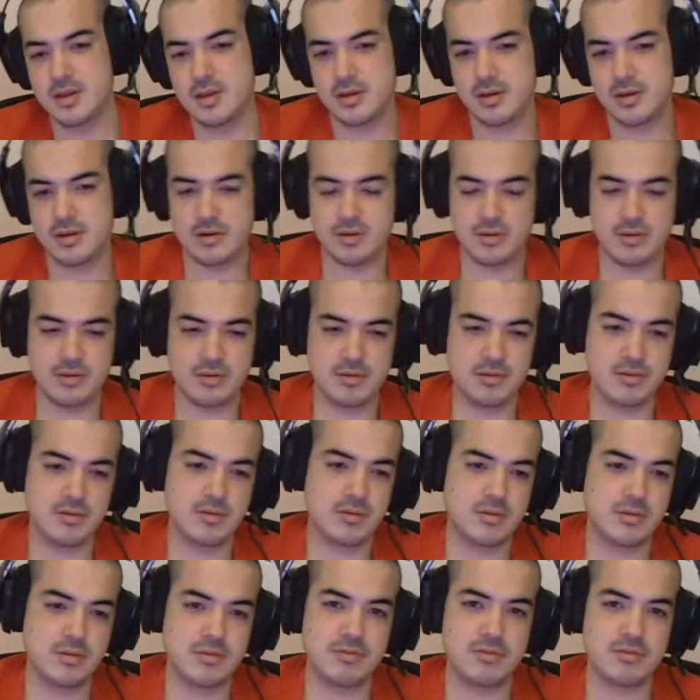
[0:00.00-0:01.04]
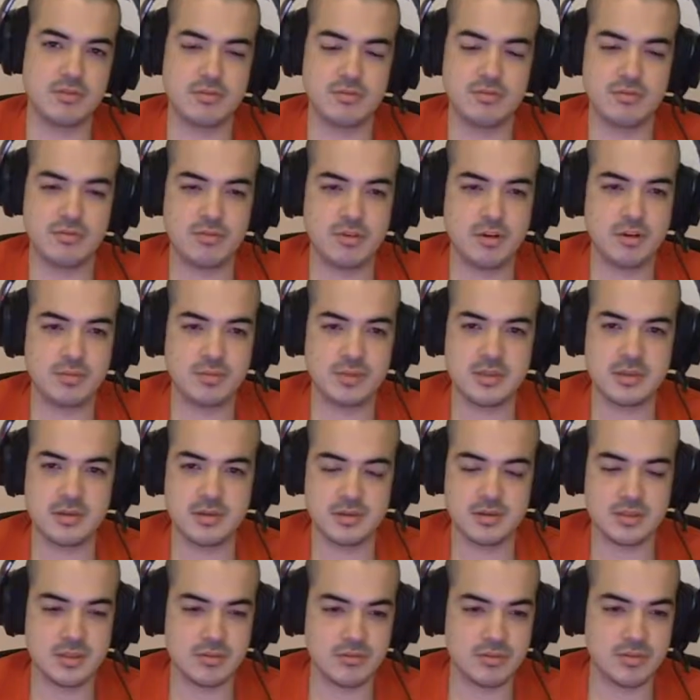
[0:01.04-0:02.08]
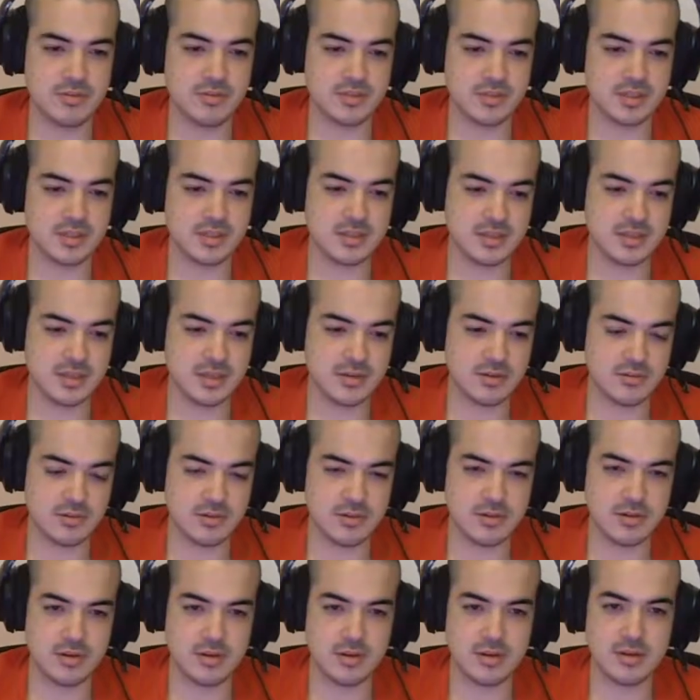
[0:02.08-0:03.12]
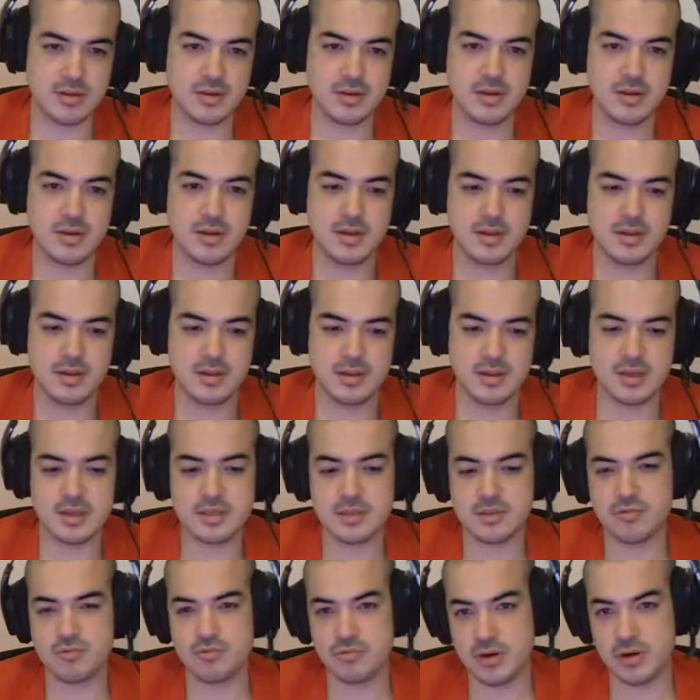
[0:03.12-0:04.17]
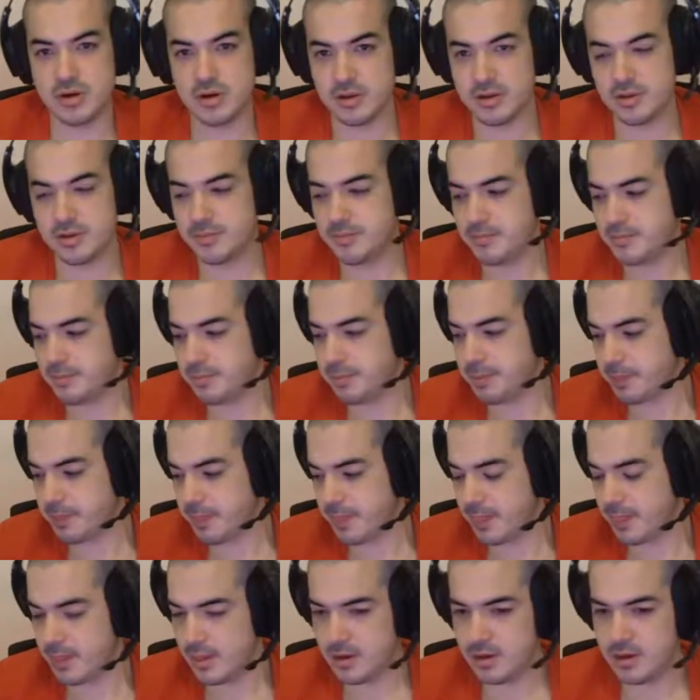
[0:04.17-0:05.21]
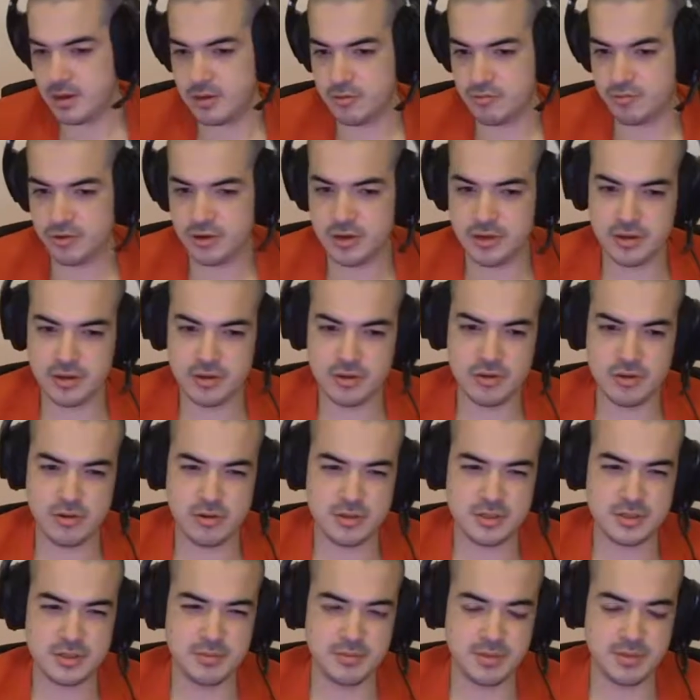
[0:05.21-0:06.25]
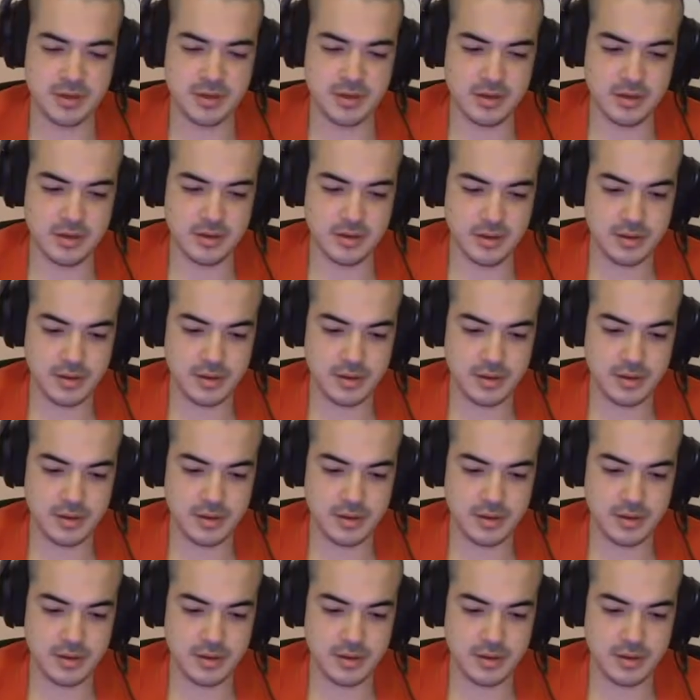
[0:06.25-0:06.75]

on different flops, turns, and rivers, etc. Like that's drilling. Drilling could also be.